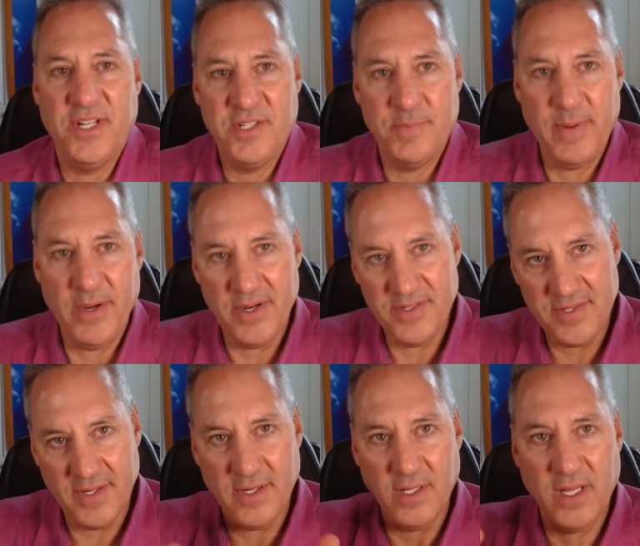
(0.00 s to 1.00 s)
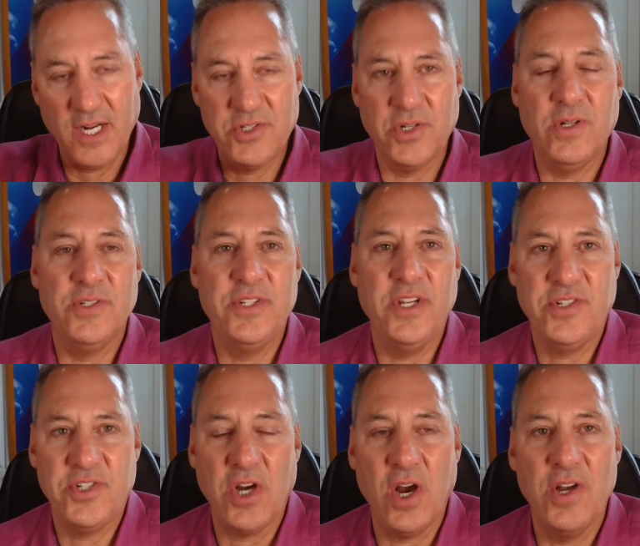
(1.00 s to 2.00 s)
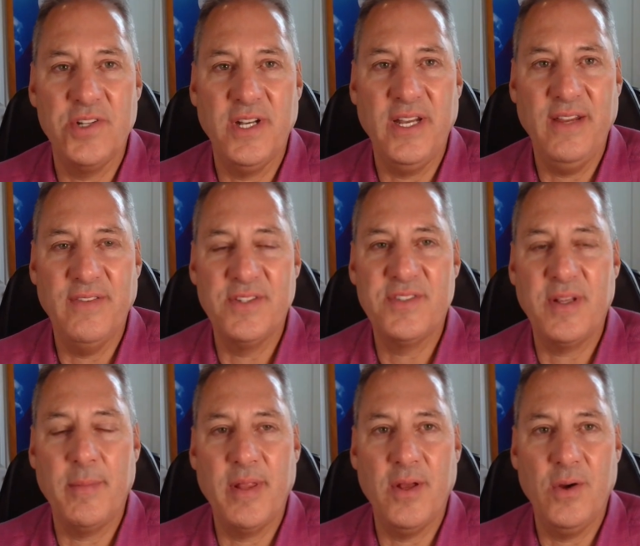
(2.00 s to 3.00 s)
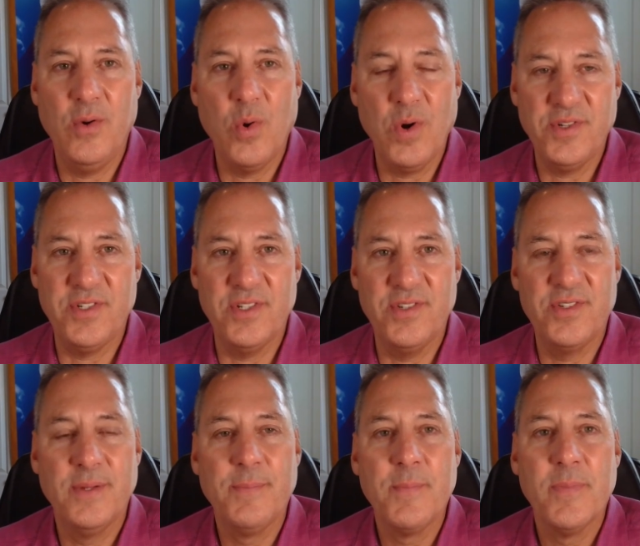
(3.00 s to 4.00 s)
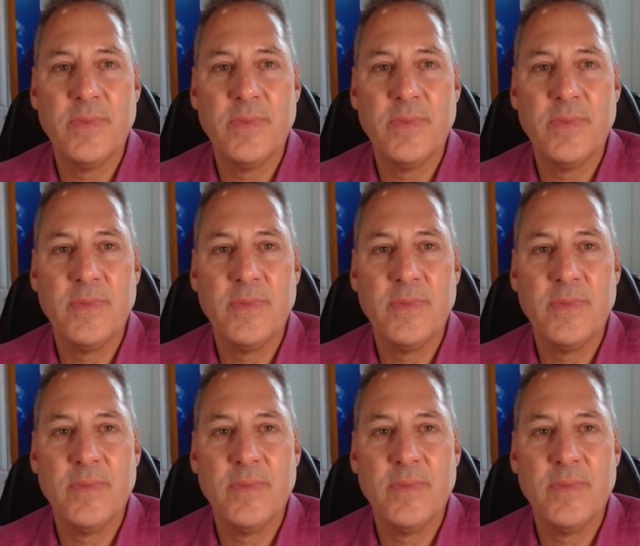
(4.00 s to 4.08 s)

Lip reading: experienced an electrical discharge, and even some of the horses